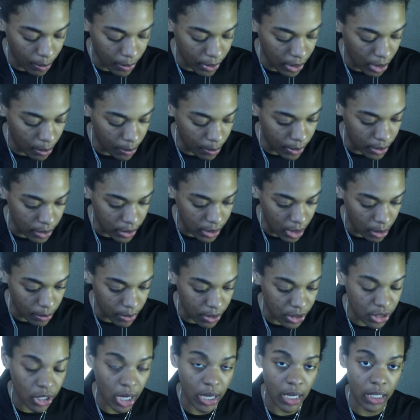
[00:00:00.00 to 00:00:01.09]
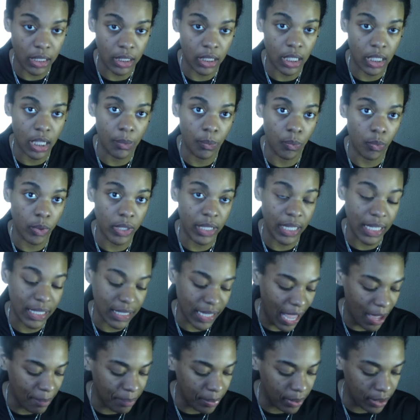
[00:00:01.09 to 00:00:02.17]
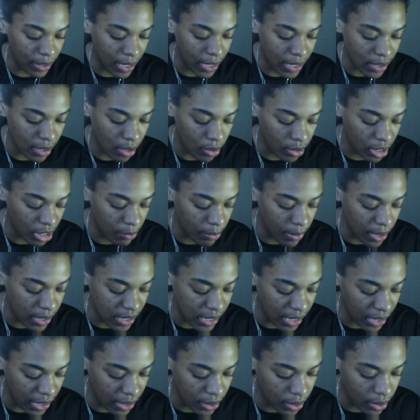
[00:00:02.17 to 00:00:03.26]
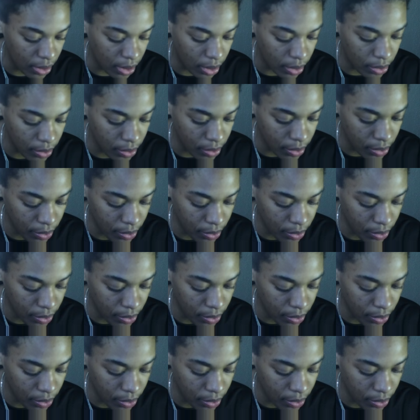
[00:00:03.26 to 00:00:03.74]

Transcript: I'm just trying to look up when this happened. That's all. Give me a second, y'all.